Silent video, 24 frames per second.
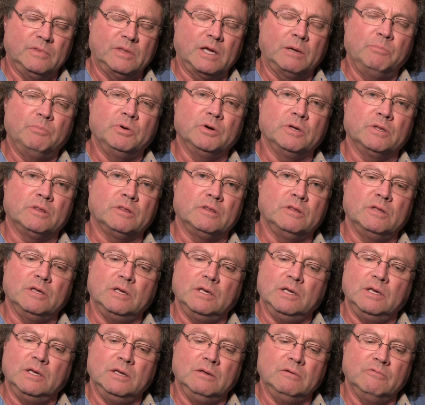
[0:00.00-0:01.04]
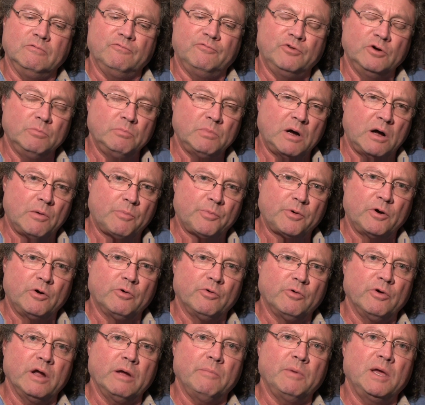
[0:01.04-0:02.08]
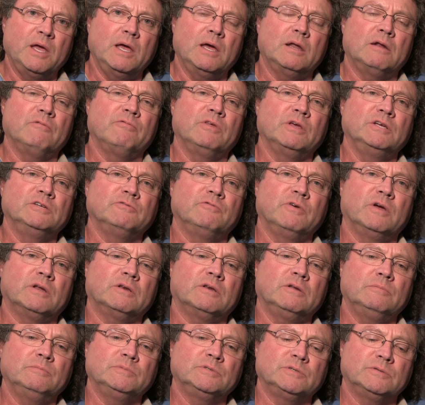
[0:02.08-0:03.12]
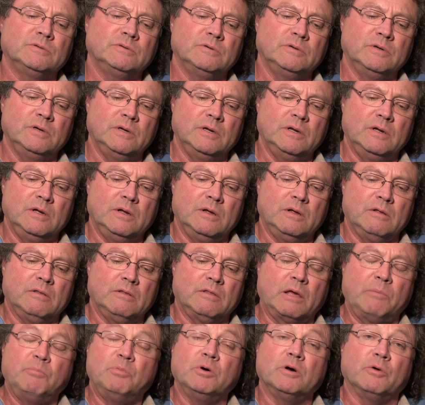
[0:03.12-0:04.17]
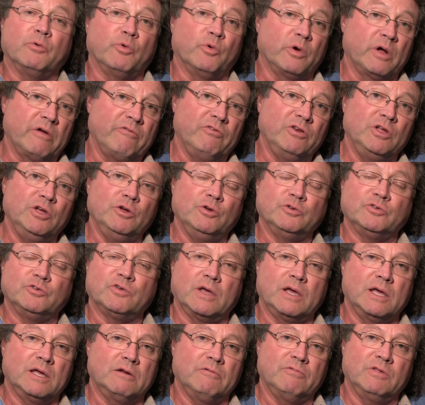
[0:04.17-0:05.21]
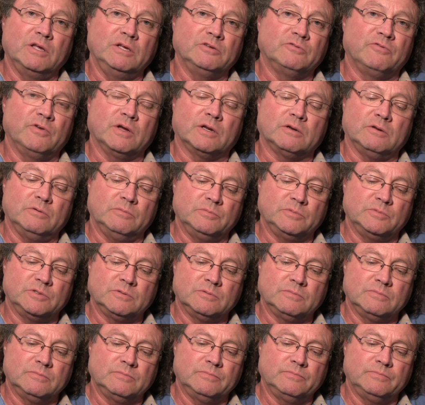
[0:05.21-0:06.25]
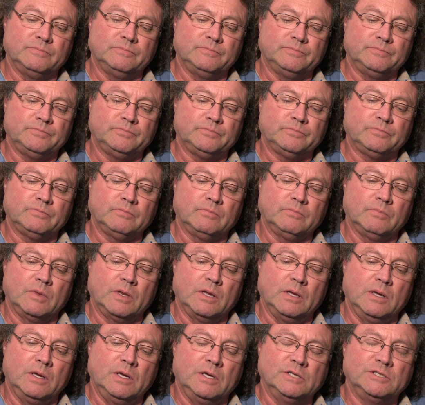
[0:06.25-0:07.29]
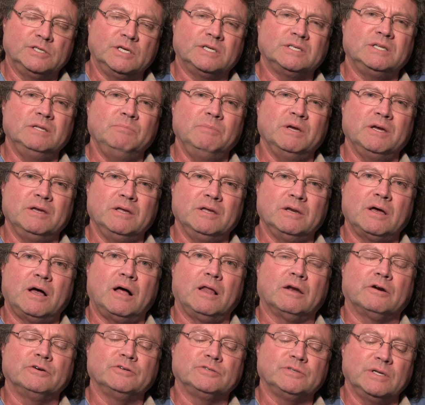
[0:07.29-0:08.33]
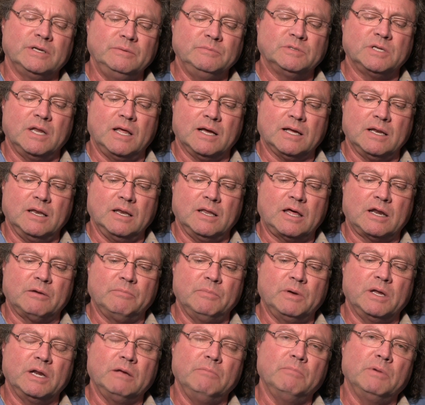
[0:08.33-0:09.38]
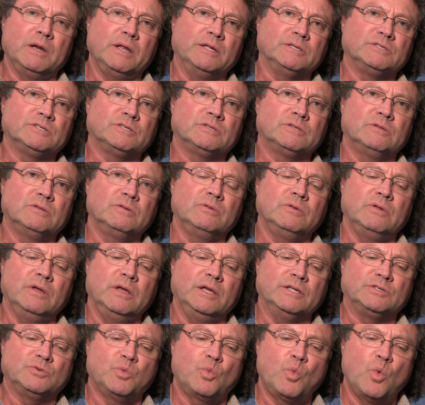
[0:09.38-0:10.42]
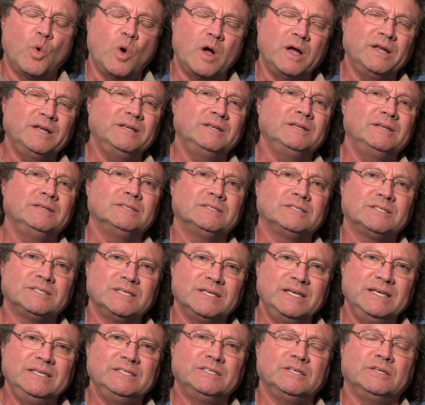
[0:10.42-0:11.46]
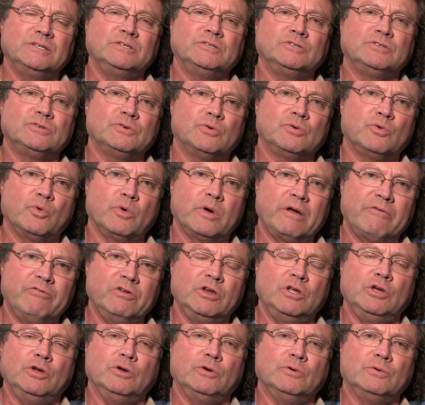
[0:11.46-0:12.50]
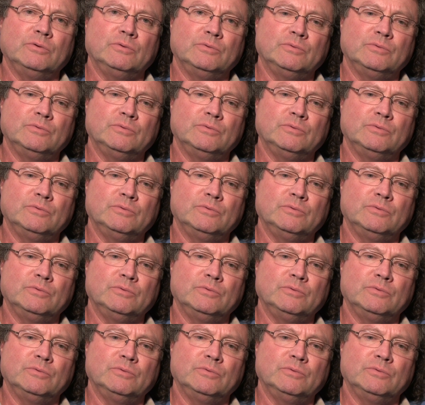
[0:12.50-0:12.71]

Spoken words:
They put the football program ahead of these victims. They put revenues ahead of these victims. $60 million seems like a lot of money, but it's one season's revenue